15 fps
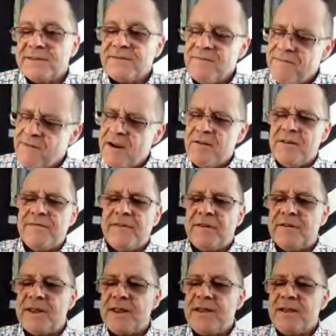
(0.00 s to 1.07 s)
Very,
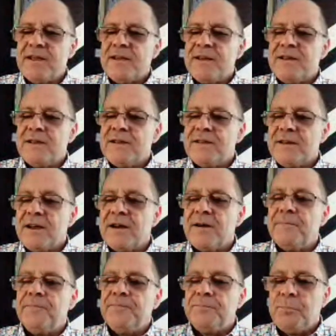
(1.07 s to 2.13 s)
very
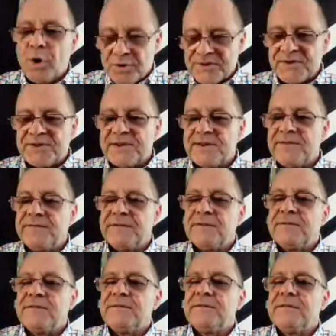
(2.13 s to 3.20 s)
um, positive
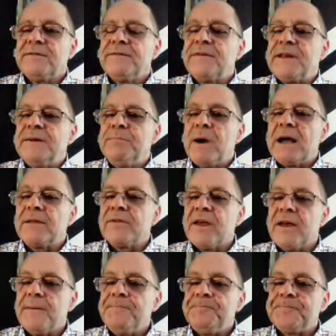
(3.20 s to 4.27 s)
feedback
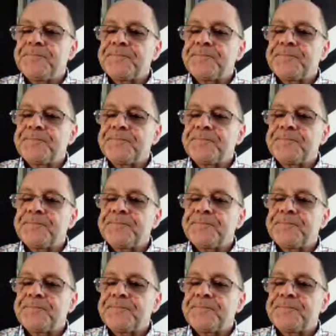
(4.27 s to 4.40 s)
there.